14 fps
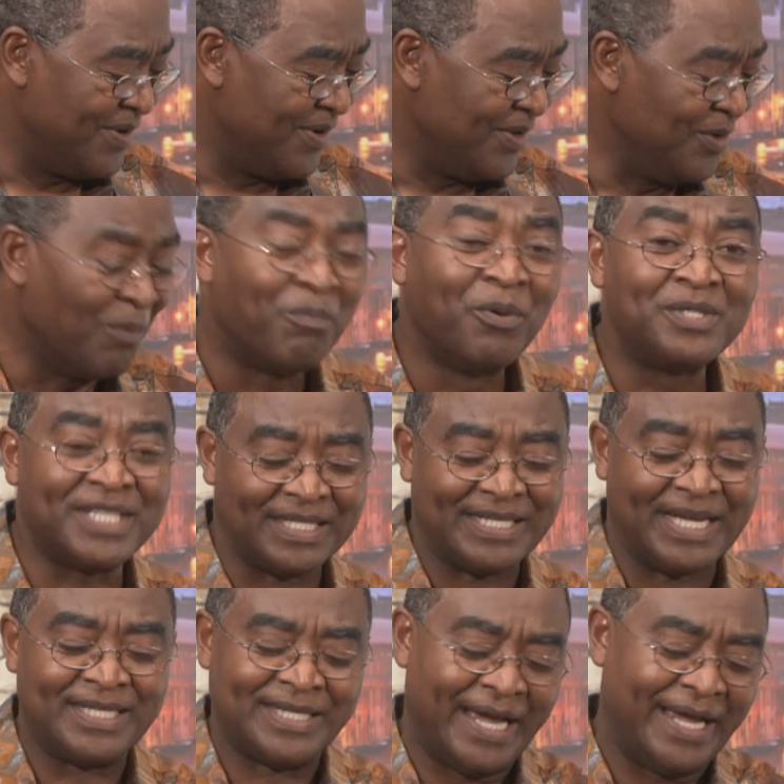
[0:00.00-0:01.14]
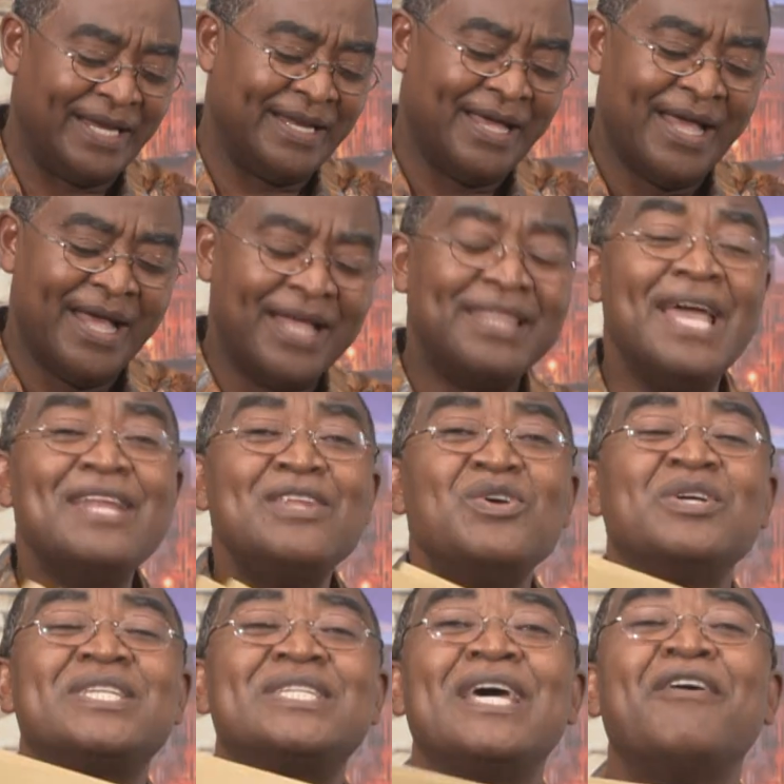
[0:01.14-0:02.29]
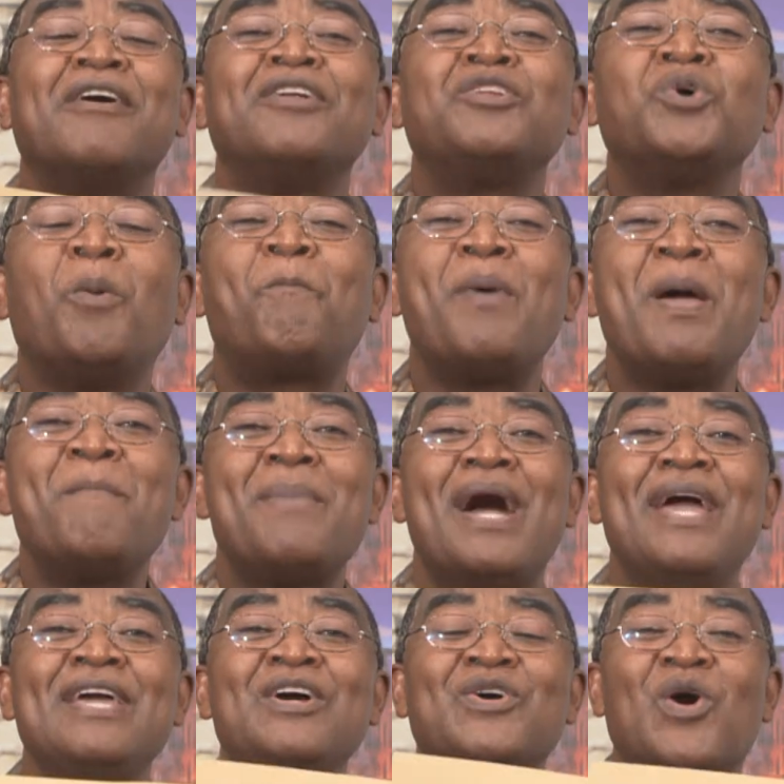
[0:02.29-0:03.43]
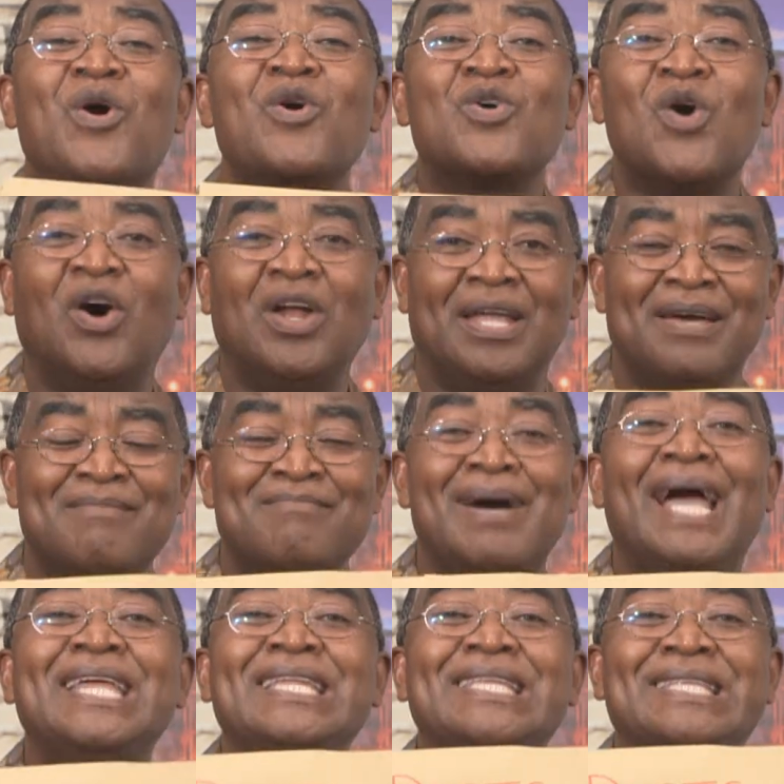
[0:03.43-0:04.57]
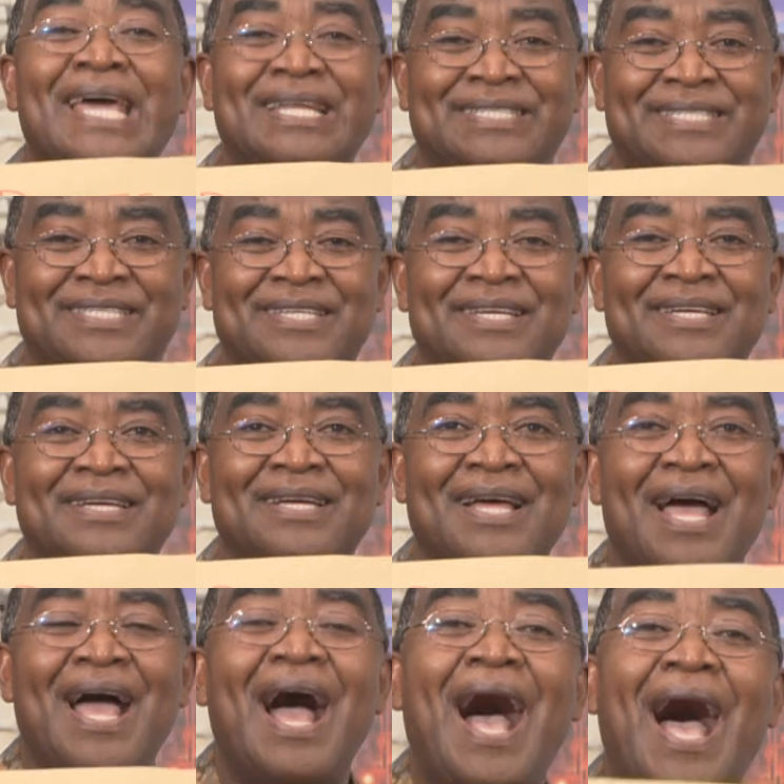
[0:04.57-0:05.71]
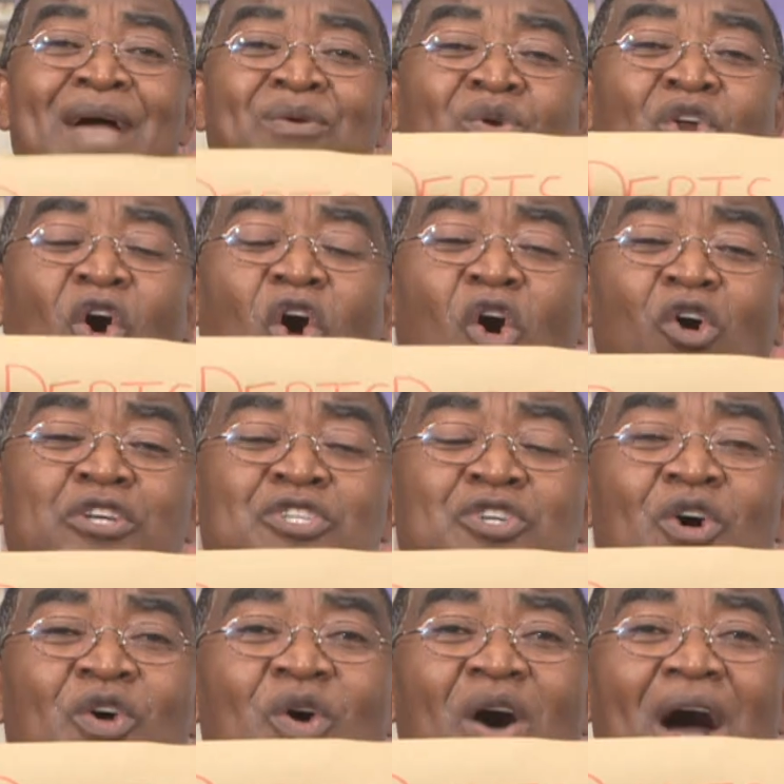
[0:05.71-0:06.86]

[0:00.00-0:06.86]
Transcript: You put it aside. Then you say, to pay my nkongole, my debt, I will also go